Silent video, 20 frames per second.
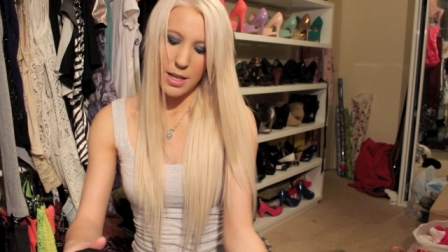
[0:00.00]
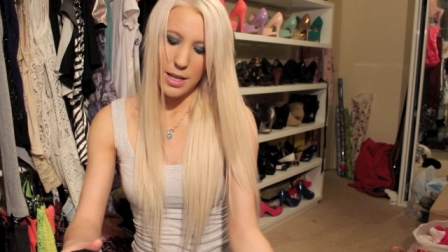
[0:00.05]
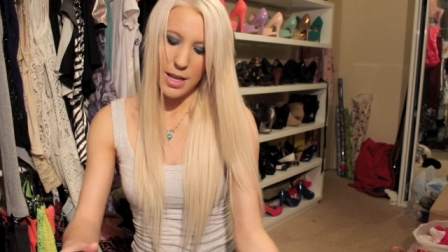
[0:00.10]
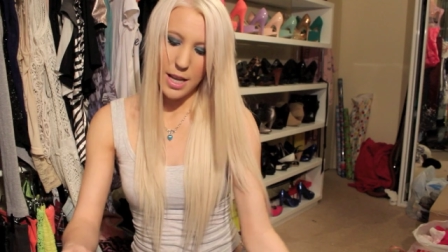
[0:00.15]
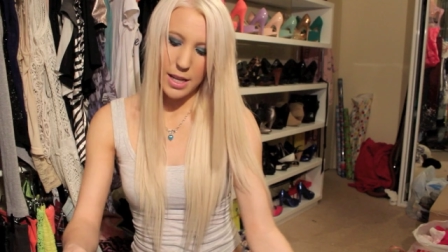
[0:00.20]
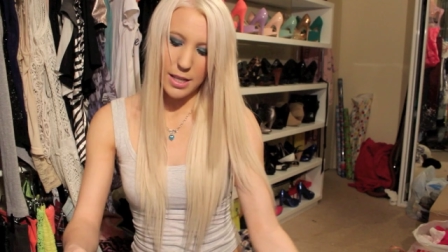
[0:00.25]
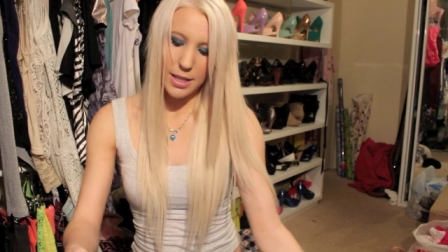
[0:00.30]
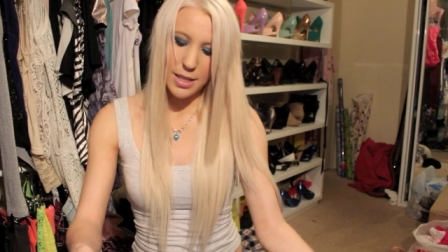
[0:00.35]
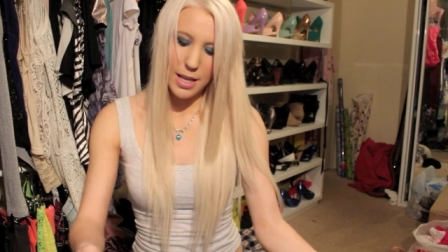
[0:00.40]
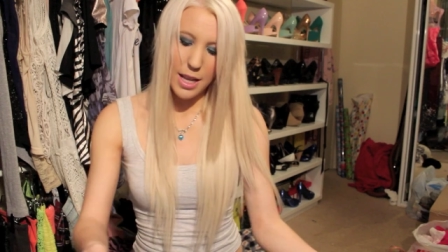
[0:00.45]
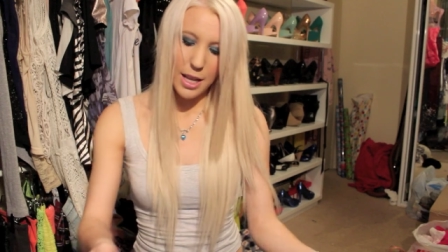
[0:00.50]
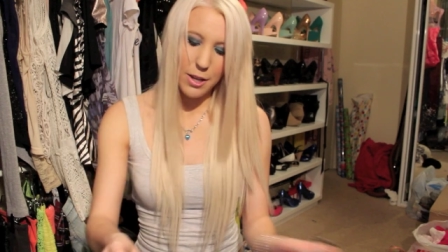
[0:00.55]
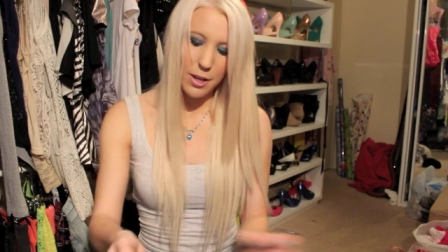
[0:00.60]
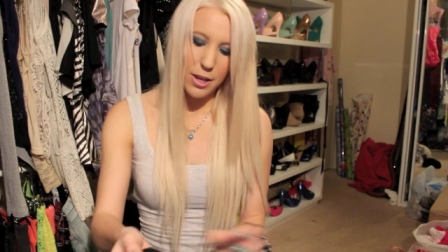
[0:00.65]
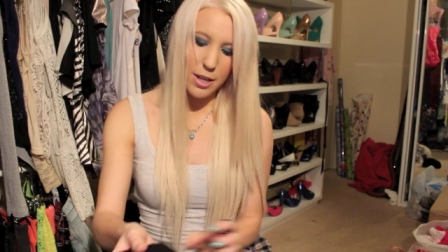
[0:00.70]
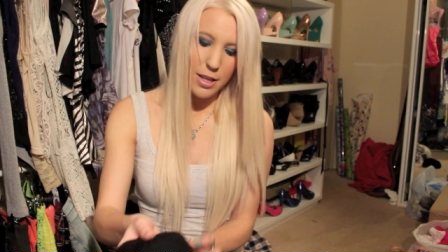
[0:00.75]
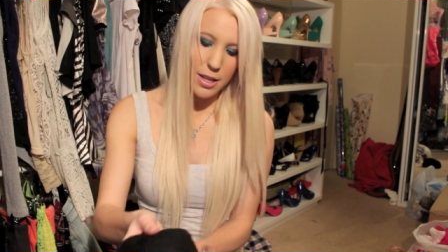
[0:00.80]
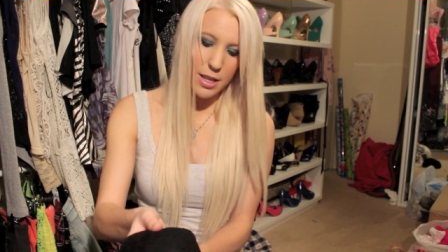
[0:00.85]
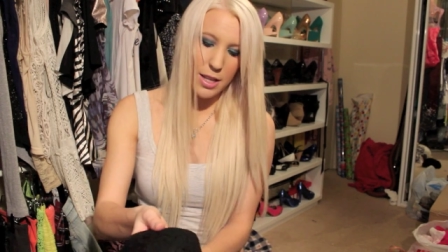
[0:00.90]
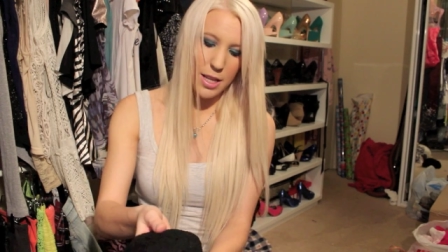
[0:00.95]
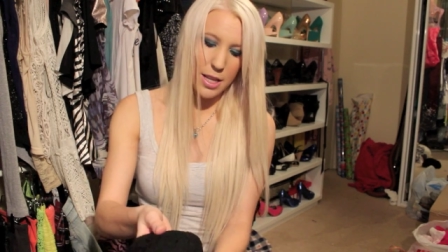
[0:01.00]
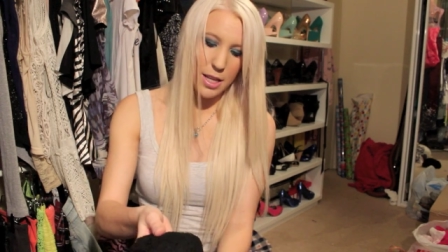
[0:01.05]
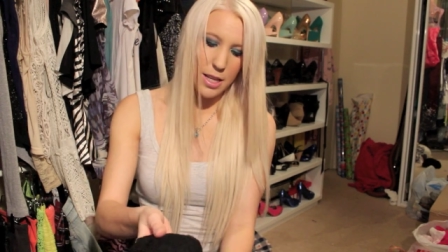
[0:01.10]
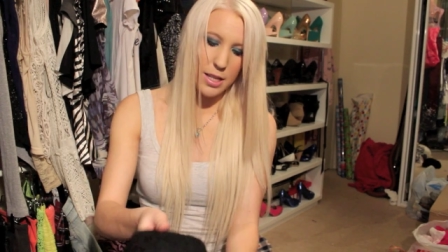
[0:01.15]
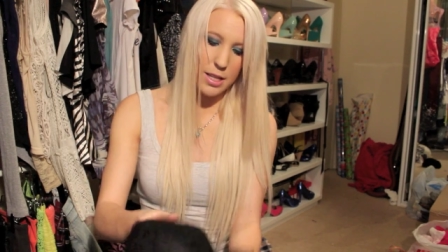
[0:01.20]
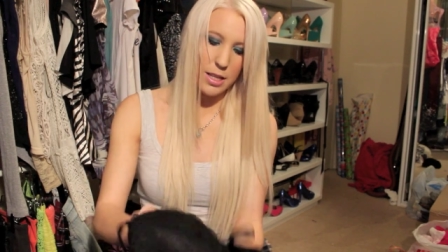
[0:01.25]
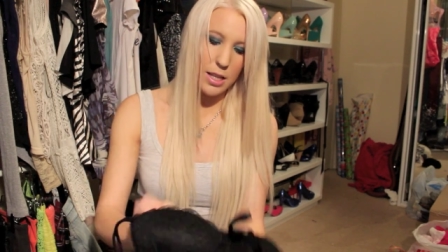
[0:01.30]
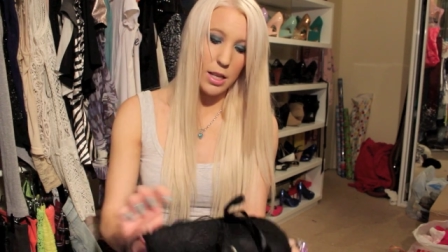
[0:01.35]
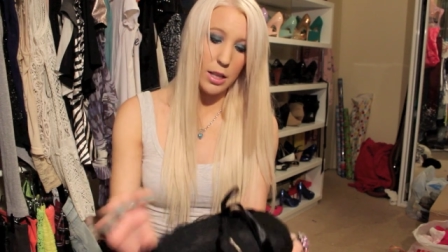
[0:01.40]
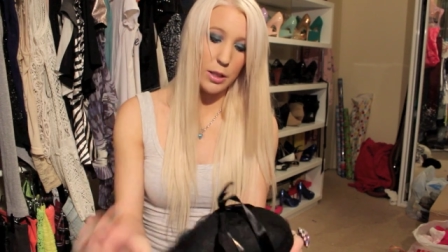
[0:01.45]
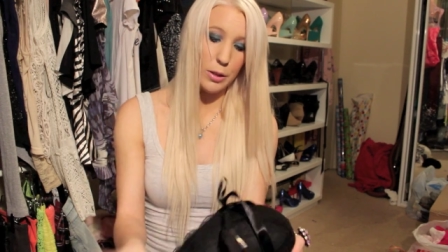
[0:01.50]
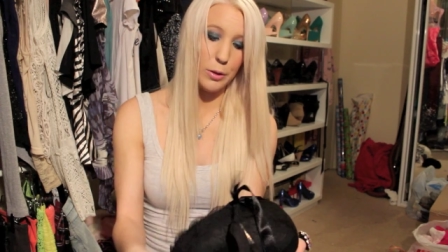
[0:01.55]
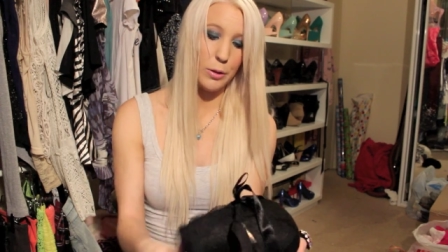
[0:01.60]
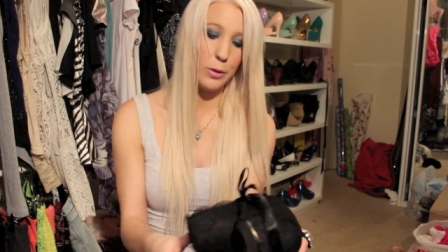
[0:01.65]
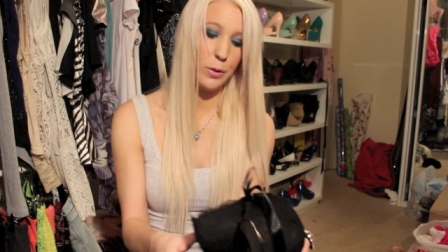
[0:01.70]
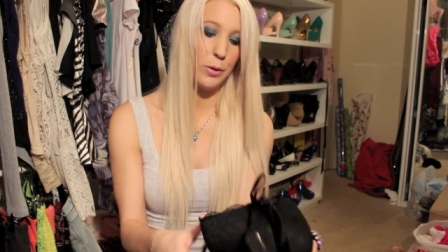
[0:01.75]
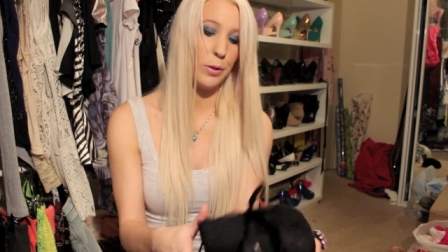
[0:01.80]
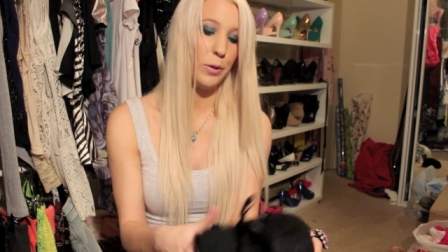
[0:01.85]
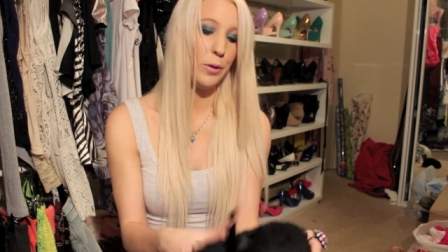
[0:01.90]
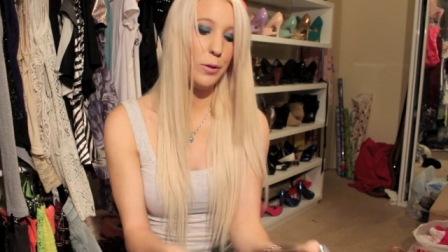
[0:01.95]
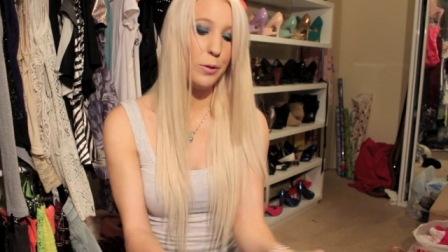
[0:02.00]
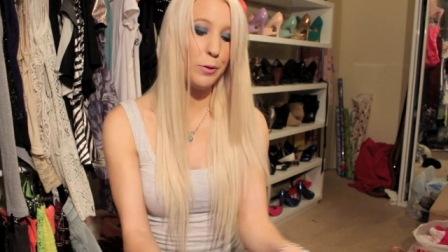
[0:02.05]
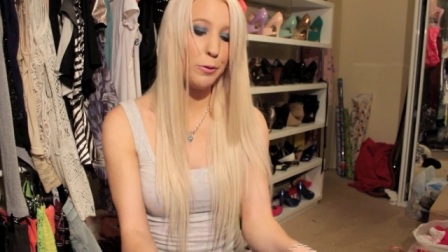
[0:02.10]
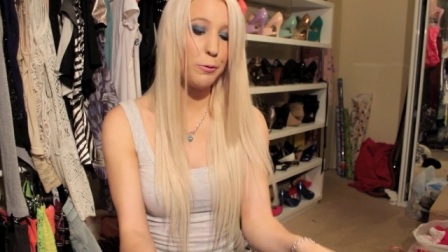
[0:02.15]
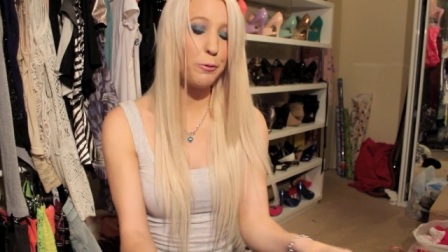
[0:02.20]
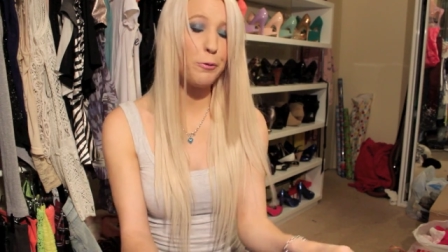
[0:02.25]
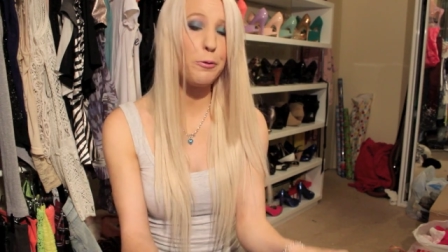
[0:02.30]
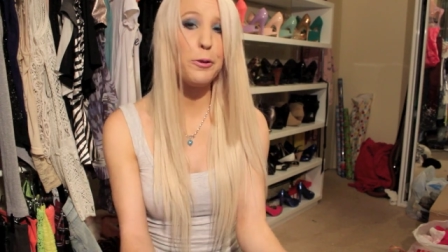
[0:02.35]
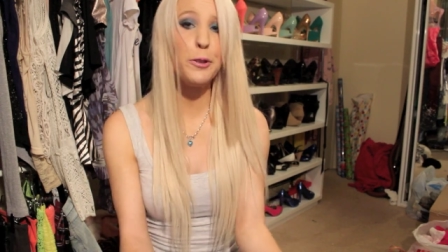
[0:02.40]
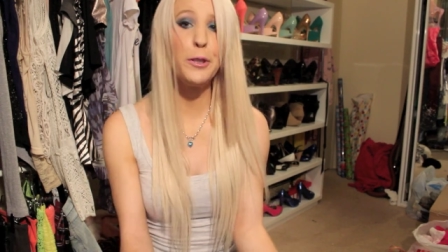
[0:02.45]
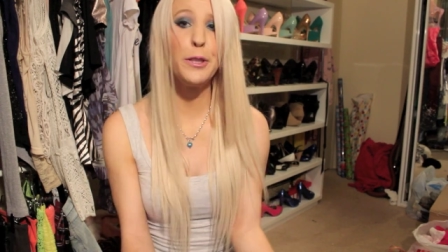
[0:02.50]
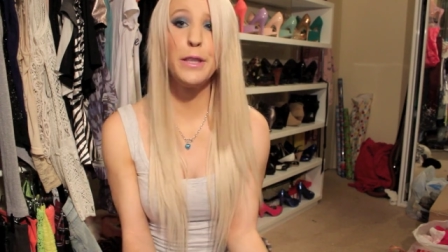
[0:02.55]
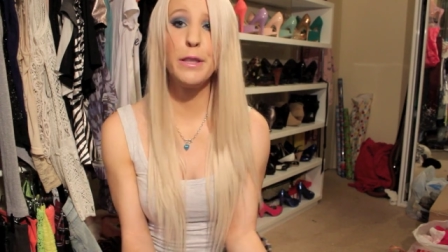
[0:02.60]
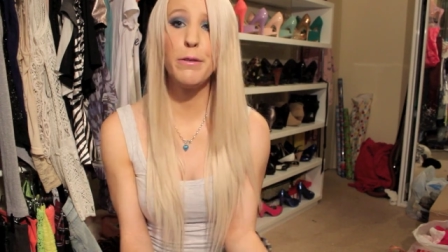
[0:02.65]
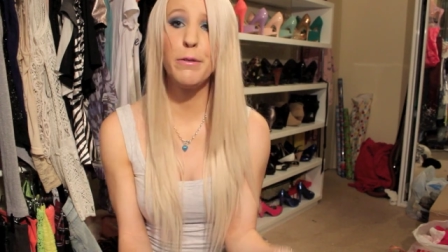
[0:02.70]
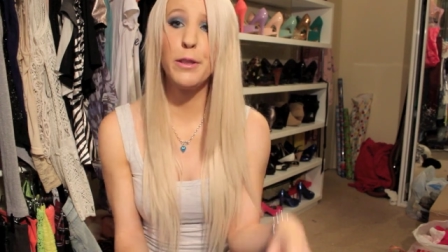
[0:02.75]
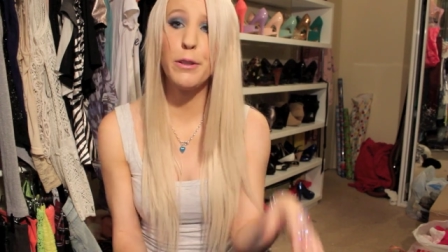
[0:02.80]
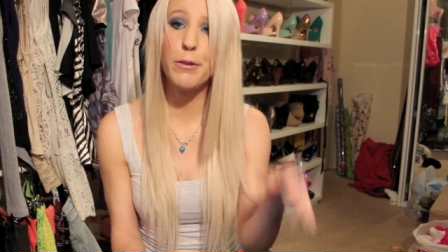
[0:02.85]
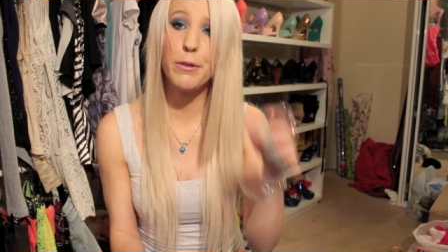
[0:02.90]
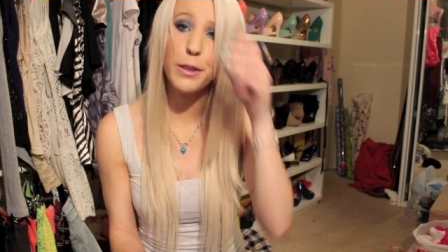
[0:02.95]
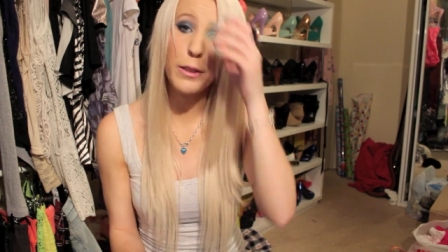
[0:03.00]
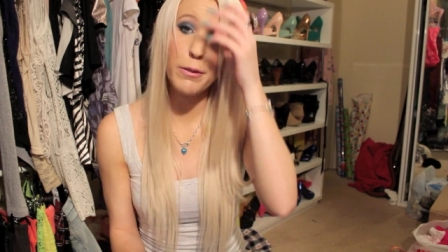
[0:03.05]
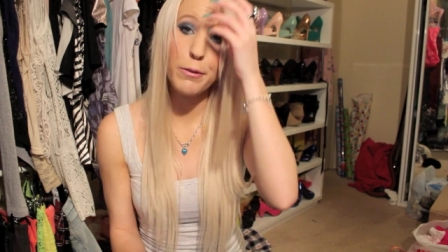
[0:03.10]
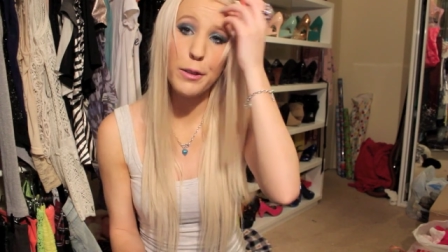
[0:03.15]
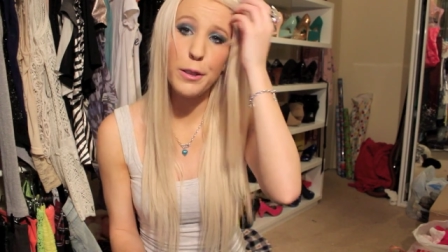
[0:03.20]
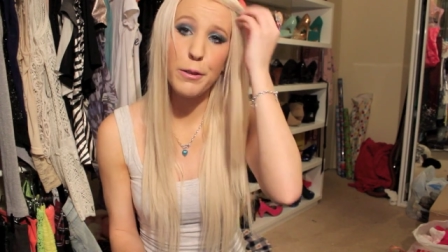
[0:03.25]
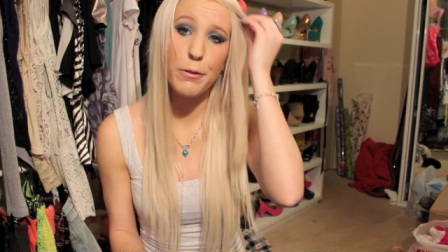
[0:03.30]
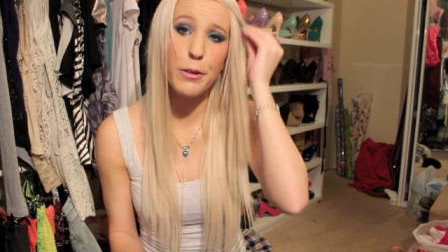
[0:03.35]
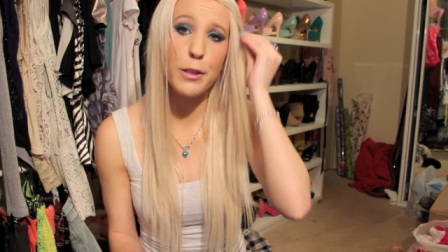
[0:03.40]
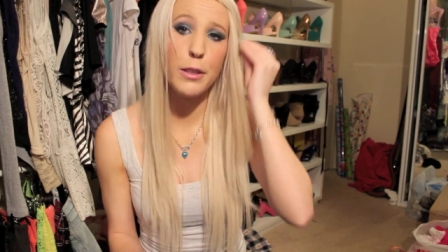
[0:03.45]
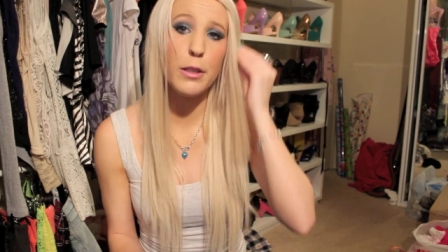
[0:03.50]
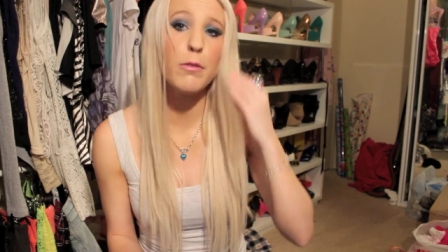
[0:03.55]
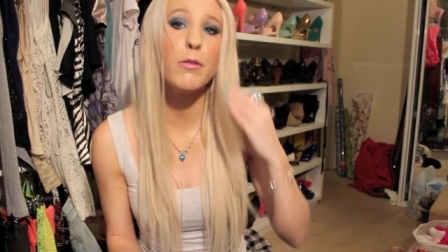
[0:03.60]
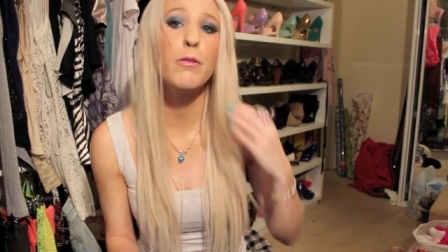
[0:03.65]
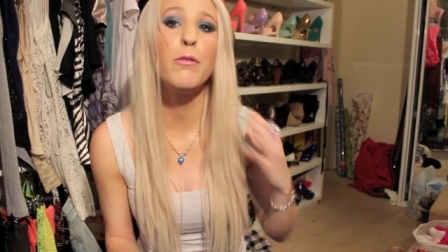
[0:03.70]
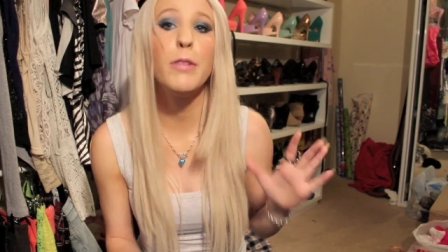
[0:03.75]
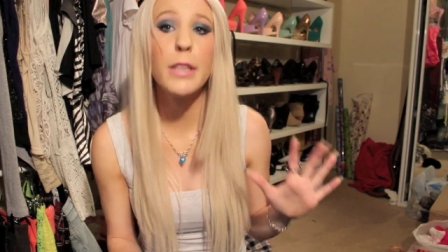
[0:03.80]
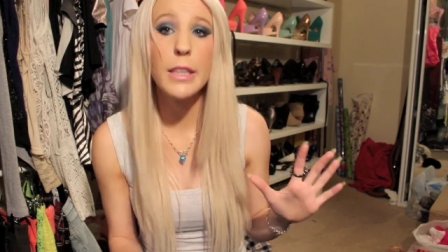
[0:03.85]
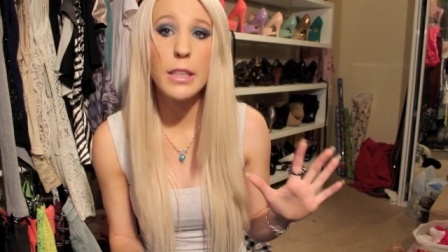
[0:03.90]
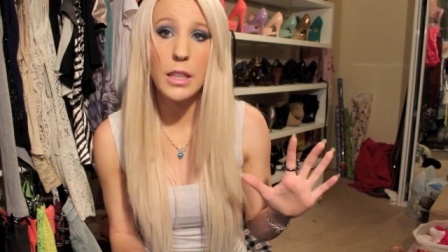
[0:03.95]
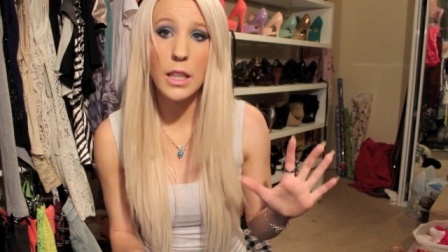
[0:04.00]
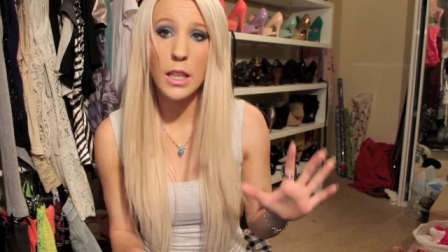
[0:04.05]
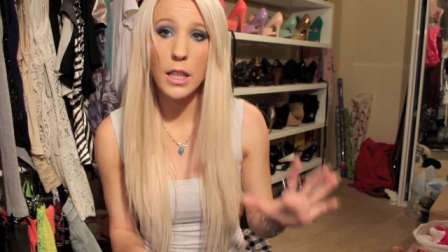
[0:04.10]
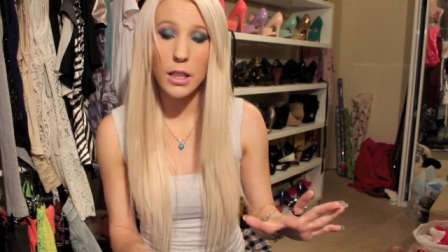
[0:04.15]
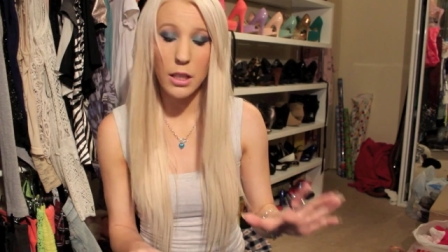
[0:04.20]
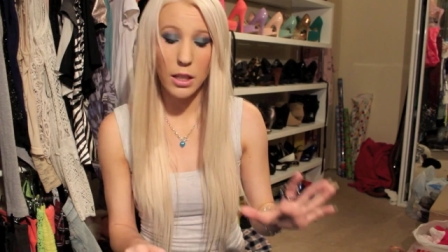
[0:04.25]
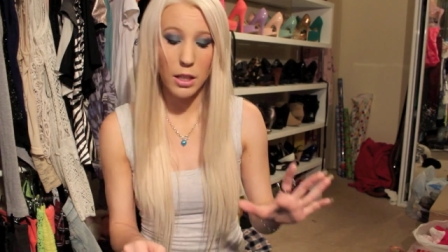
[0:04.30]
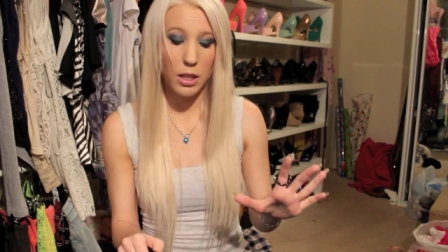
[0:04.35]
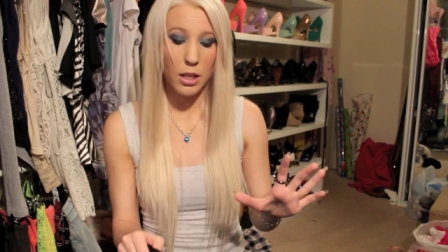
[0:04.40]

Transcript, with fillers: Next I got this really really really really really really